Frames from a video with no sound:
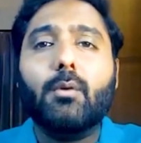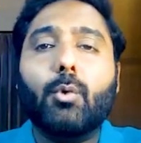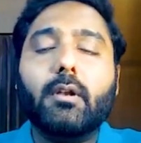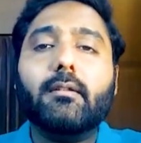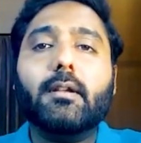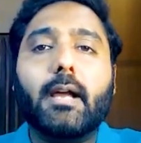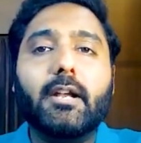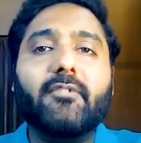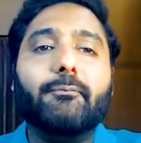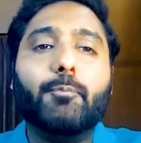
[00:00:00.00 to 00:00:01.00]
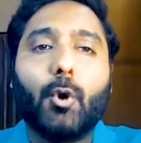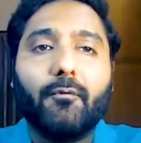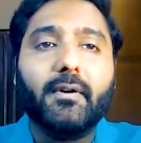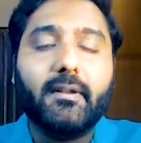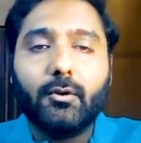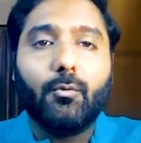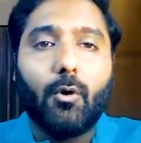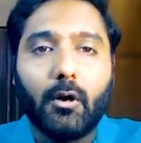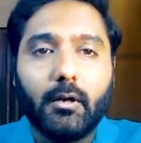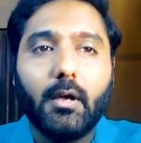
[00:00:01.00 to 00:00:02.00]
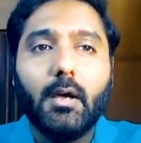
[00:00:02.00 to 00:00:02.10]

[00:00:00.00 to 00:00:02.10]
and what is the kind of profits you want.